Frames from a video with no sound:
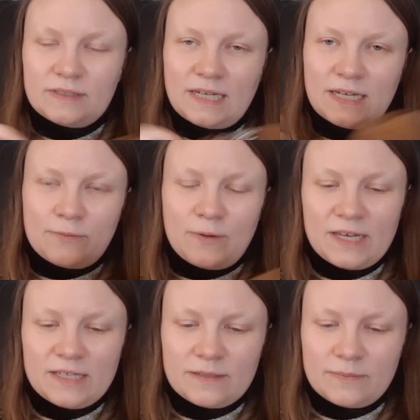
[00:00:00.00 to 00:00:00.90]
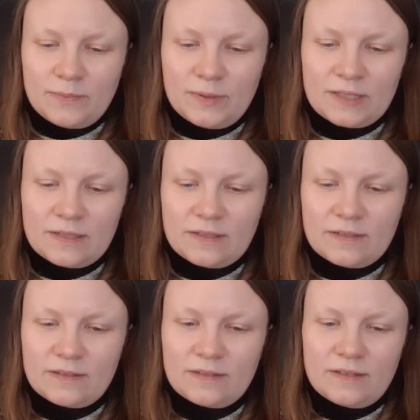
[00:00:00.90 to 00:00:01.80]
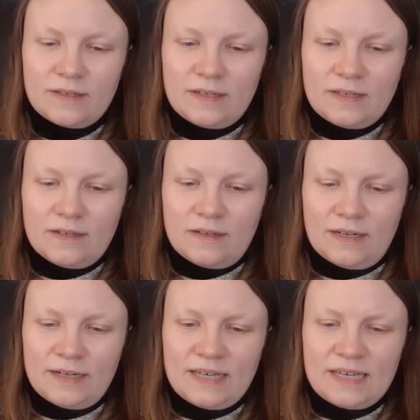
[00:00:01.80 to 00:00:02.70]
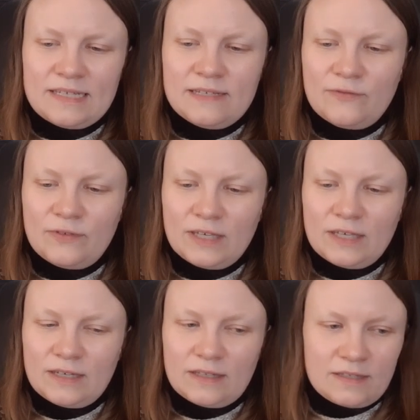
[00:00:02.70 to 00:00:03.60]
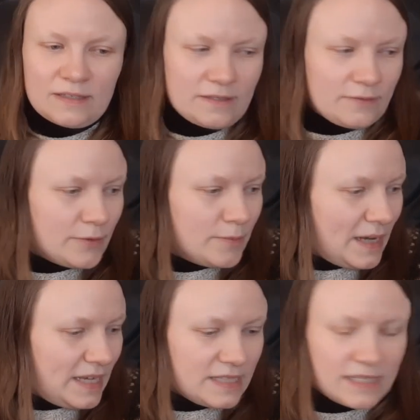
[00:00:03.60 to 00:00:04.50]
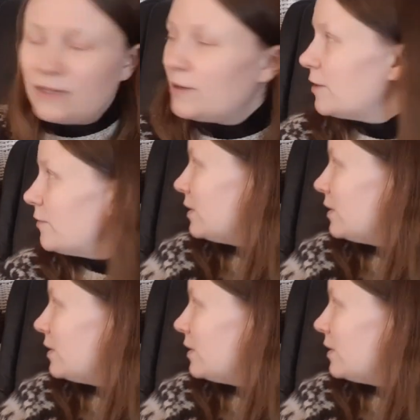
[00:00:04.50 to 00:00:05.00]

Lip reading: yard wise, but I actually think it reminds a lot of